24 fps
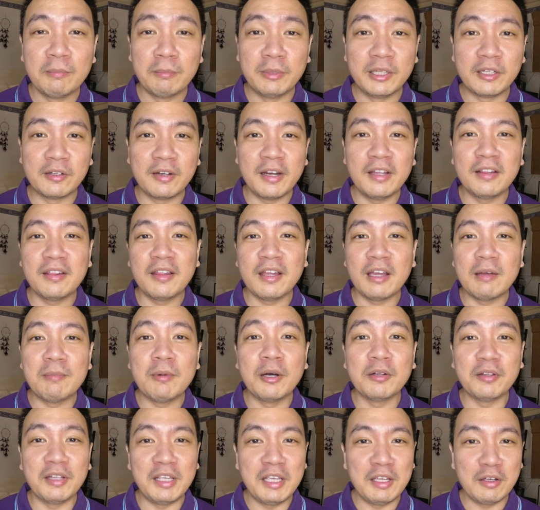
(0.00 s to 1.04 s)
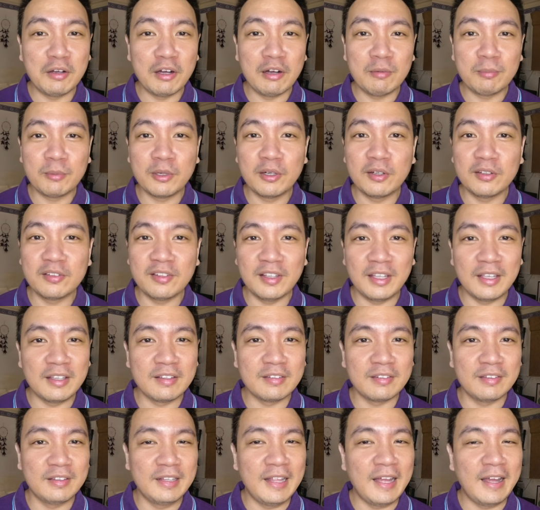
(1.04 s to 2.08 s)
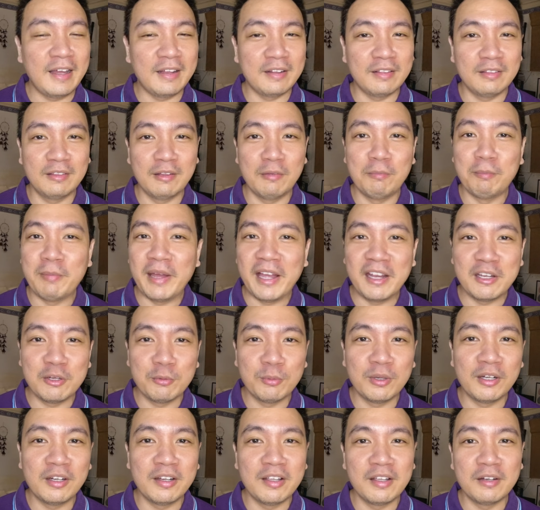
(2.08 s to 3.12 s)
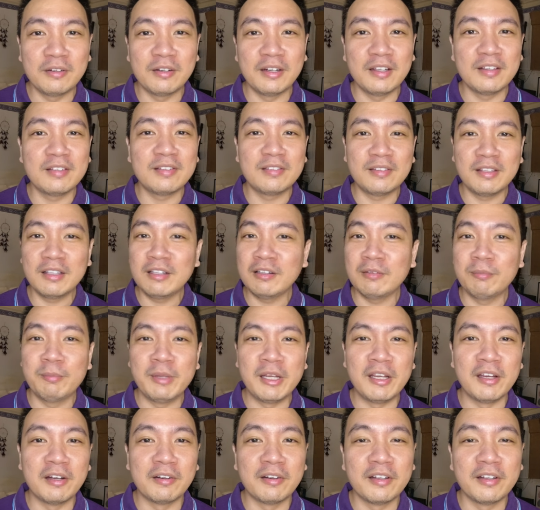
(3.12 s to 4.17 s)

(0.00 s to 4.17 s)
But the great thing about e-commerce is that the manual here is still being